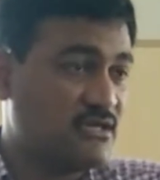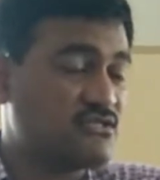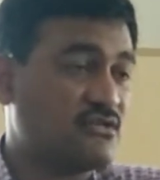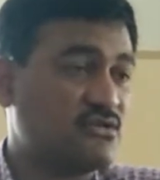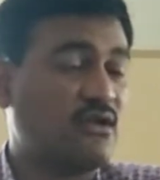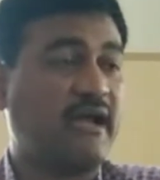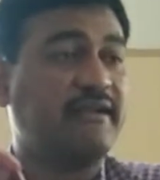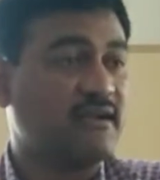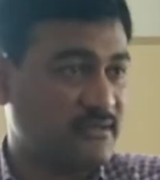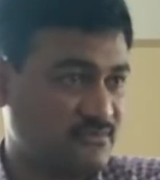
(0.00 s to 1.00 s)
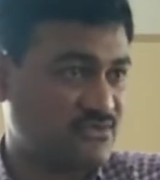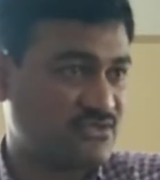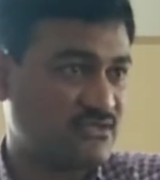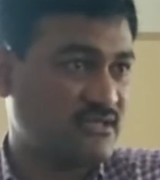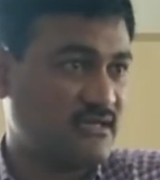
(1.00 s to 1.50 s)
It's also called hind
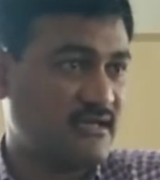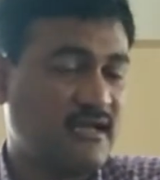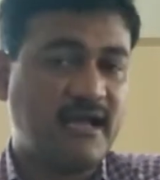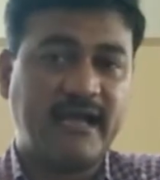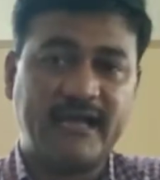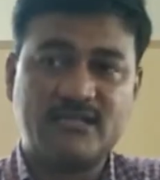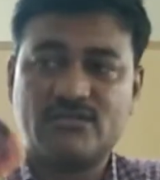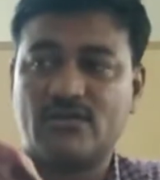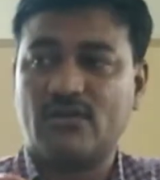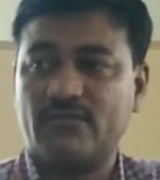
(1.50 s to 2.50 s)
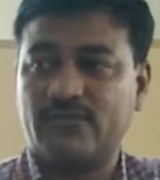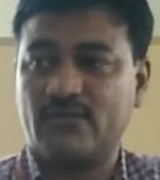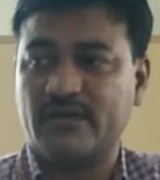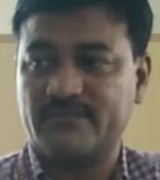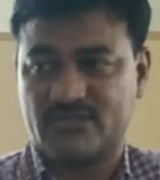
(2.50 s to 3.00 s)
limbs. Hands are called
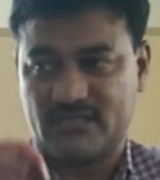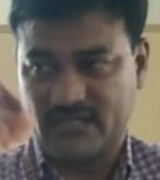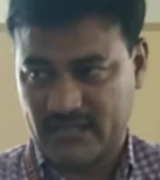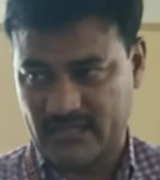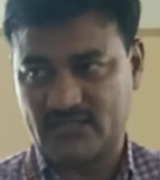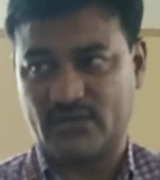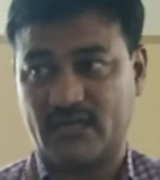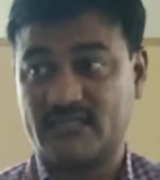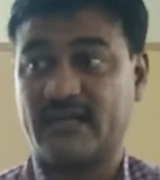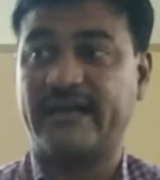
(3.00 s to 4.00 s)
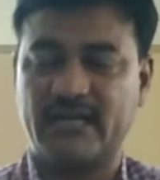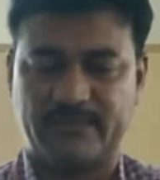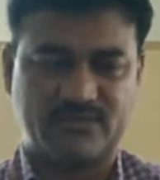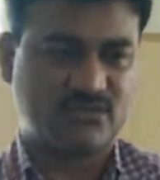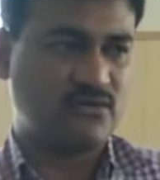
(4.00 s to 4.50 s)
forelimbs. Legs are called as hind
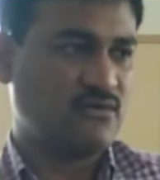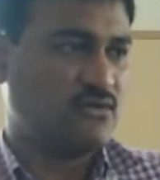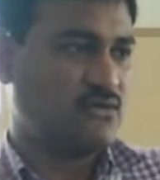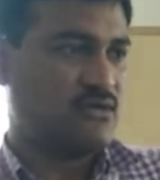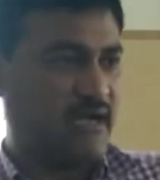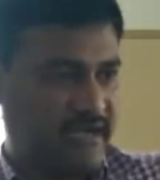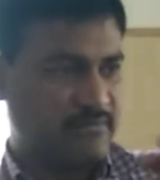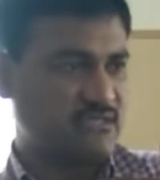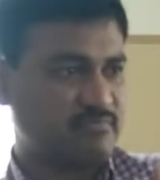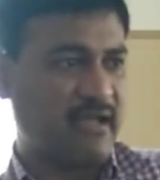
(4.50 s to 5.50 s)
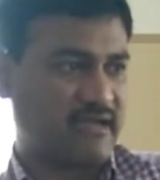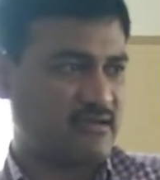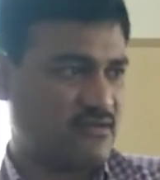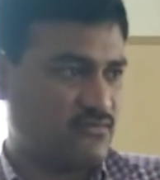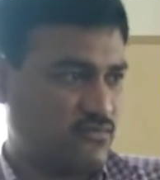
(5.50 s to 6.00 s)
limbs. Hind means back.
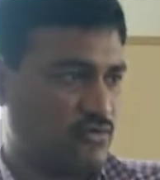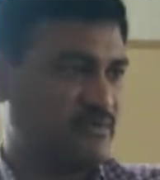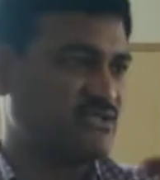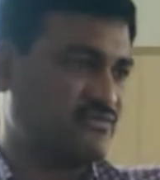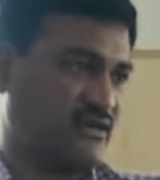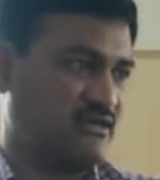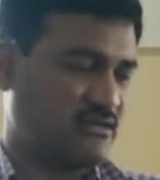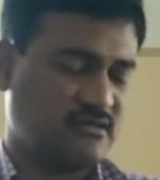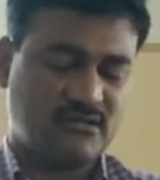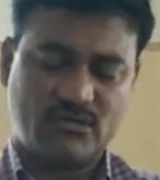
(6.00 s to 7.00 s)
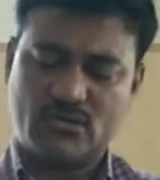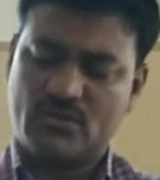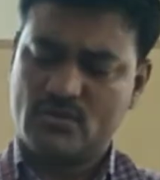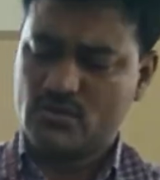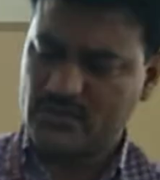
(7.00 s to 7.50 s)
Fore means front.
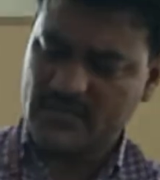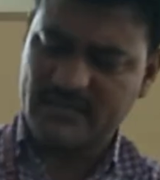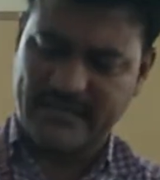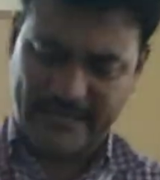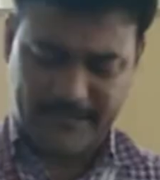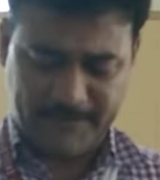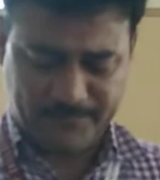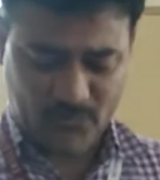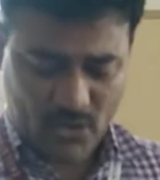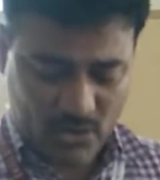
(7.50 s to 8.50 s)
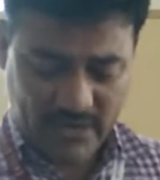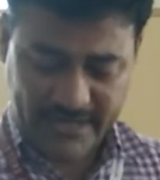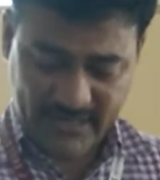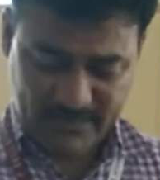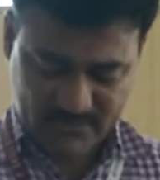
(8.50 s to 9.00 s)
So this is a leg or
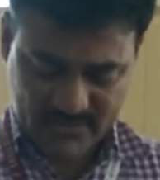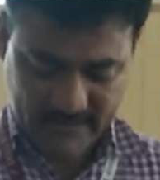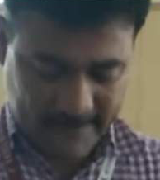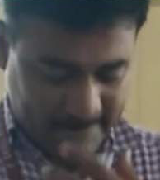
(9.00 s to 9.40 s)
hind limbs.